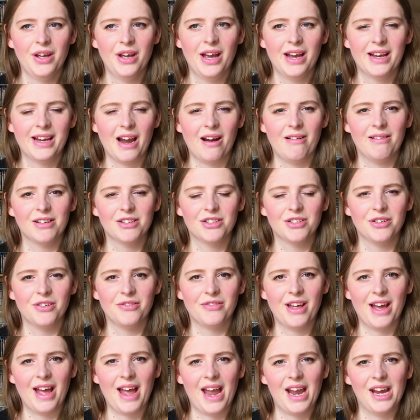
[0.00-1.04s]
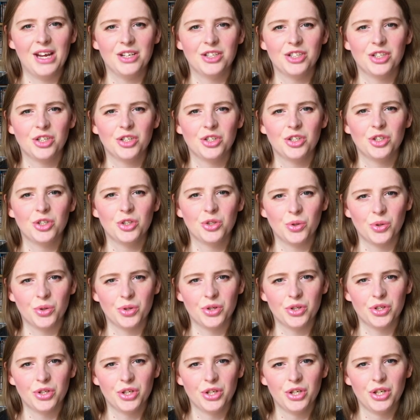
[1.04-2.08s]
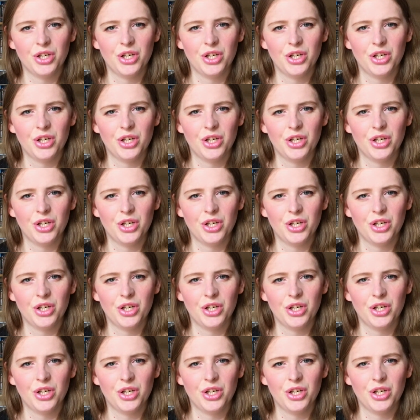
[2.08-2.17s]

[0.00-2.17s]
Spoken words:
a character of that age should.